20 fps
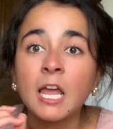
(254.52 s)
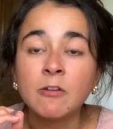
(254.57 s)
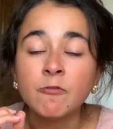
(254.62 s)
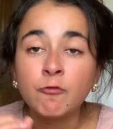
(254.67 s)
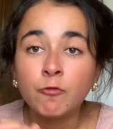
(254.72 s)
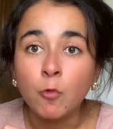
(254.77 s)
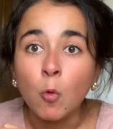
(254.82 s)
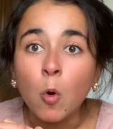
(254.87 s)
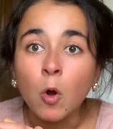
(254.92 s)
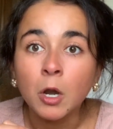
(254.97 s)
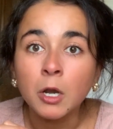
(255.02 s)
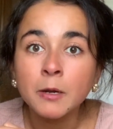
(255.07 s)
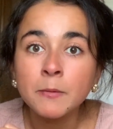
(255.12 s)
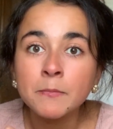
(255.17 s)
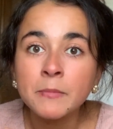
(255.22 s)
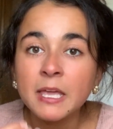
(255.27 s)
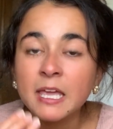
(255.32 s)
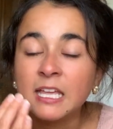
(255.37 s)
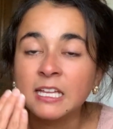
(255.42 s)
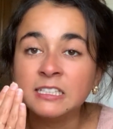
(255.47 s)
and
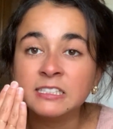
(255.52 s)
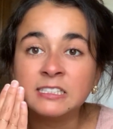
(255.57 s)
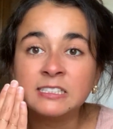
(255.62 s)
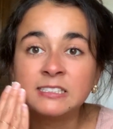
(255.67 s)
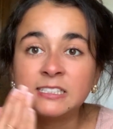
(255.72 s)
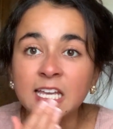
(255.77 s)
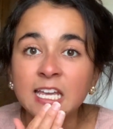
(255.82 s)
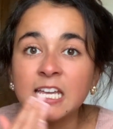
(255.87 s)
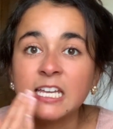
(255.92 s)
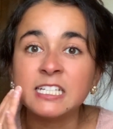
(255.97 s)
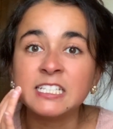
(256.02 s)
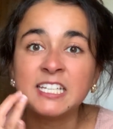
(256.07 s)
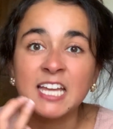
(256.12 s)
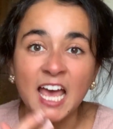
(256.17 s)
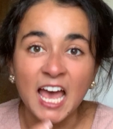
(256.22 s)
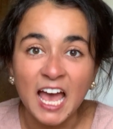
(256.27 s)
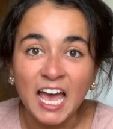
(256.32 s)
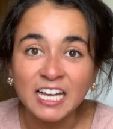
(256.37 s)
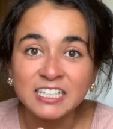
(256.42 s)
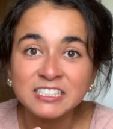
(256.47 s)
form and stay
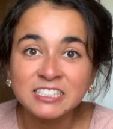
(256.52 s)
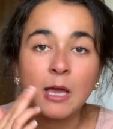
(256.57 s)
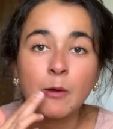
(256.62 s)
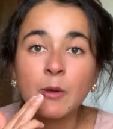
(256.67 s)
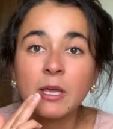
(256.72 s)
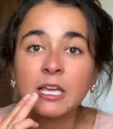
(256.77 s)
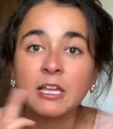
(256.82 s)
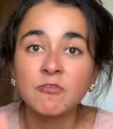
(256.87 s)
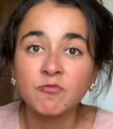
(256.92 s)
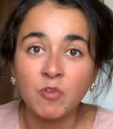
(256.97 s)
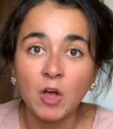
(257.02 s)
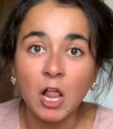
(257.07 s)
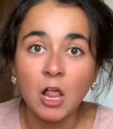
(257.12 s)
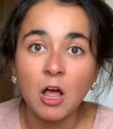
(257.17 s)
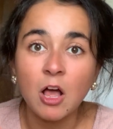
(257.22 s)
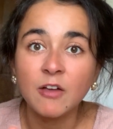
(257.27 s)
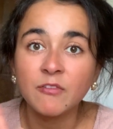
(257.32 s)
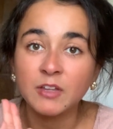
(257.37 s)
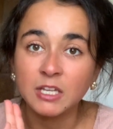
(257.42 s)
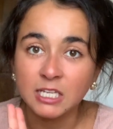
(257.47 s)
intact. That way it can fall
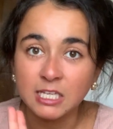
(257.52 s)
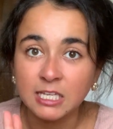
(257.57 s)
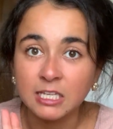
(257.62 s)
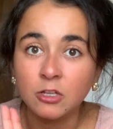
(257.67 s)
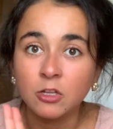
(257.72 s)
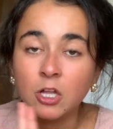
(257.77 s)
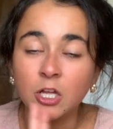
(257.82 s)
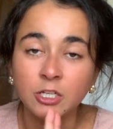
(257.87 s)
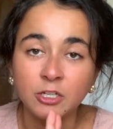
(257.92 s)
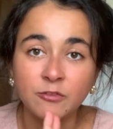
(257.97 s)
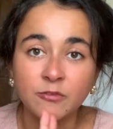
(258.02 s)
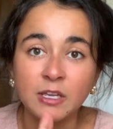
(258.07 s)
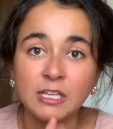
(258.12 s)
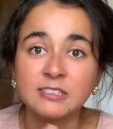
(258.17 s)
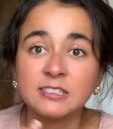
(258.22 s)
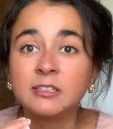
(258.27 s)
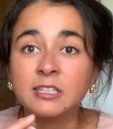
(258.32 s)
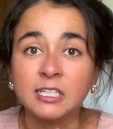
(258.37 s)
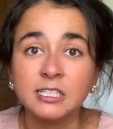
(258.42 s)
off and heal on your face.